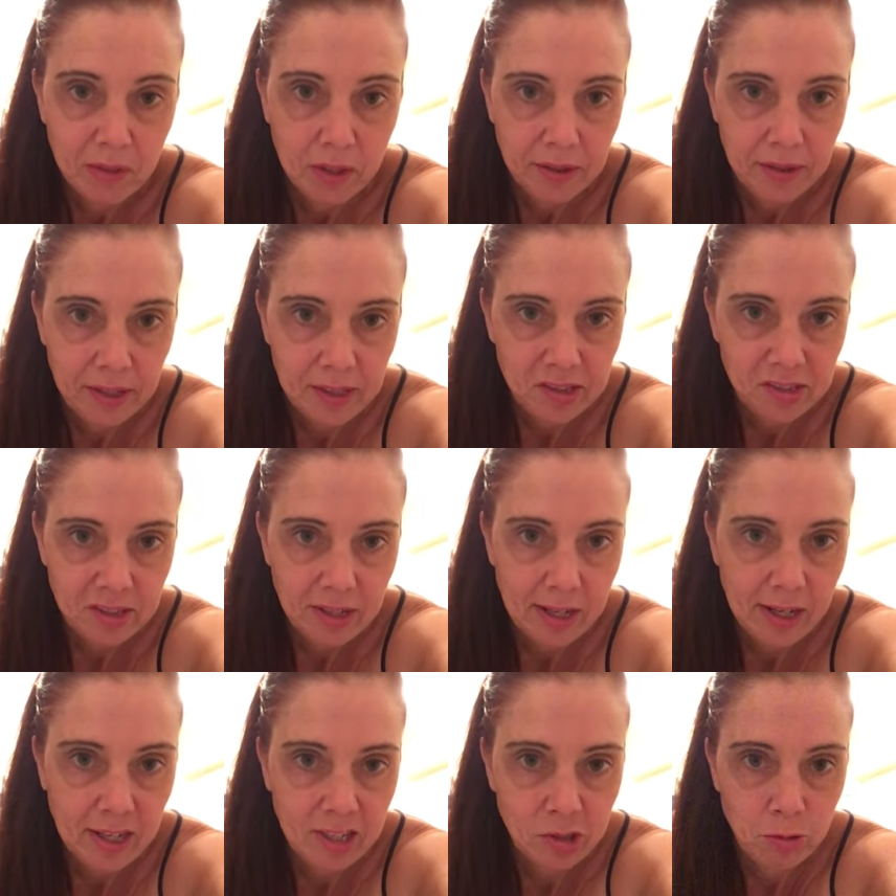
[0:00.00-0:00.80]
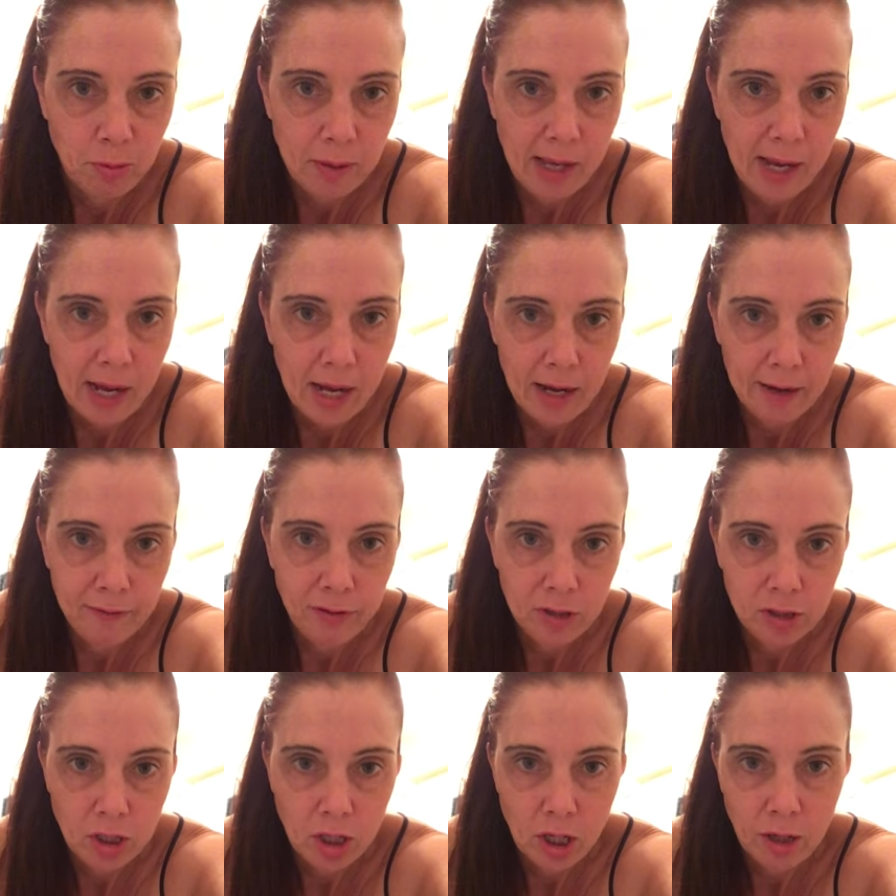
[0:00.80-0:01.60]
these days we
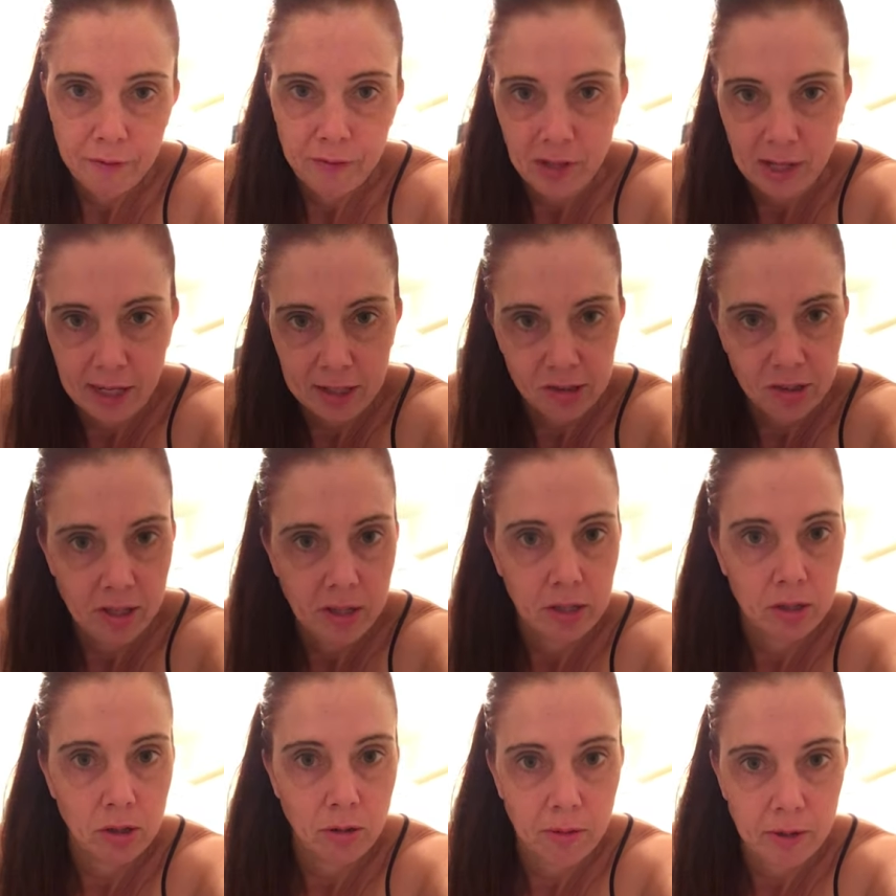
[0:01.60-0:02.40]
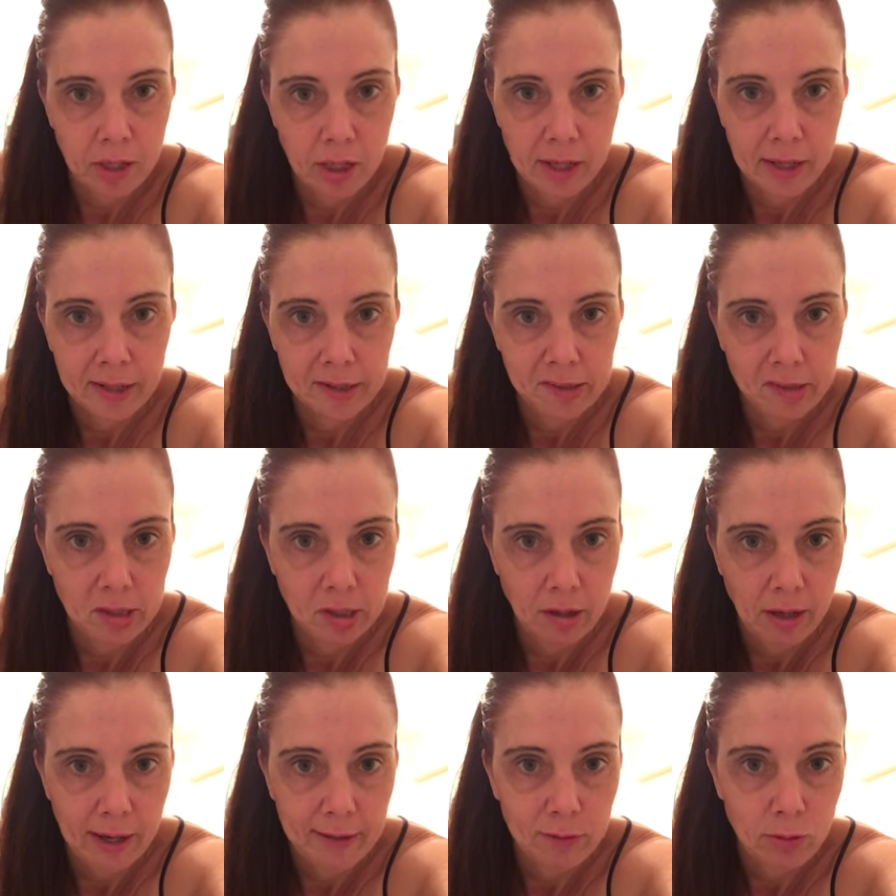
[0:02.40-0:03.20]
have COVID-19 going on,
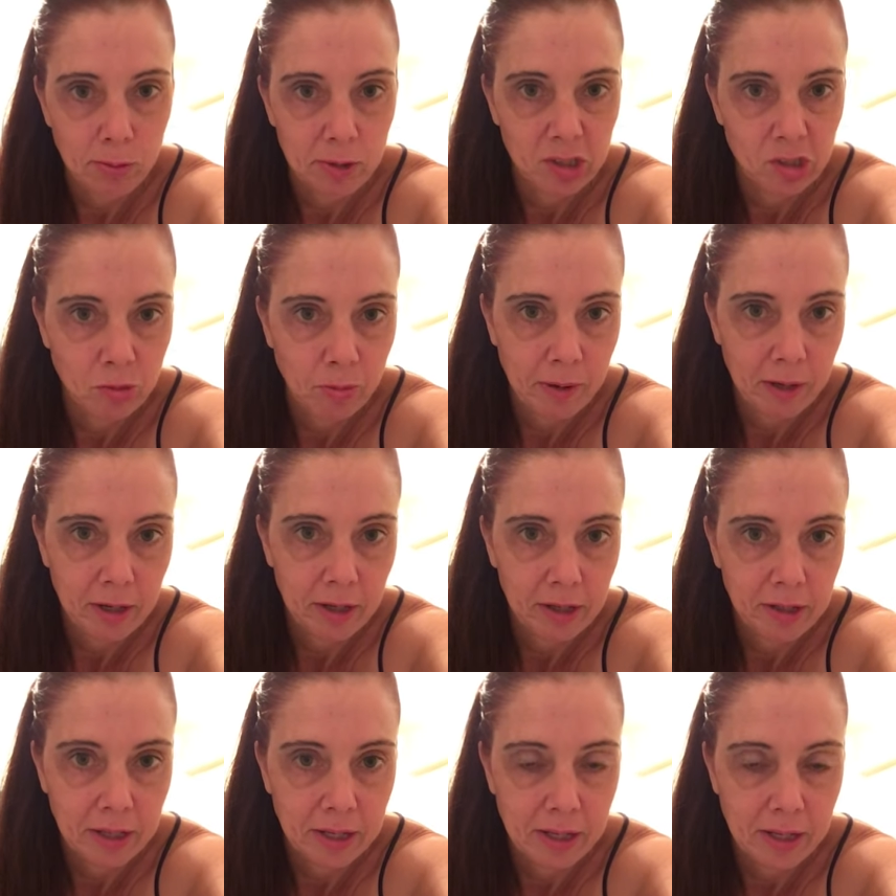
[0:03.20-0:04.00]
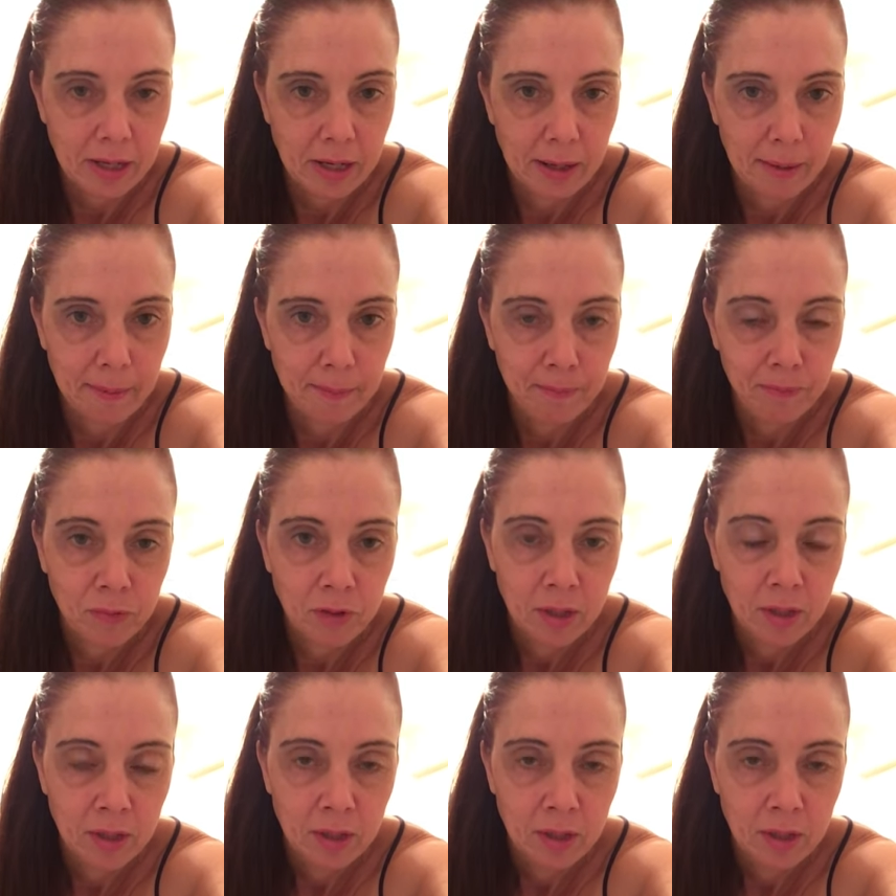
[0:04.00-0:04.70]
so everyone's wearing the, um,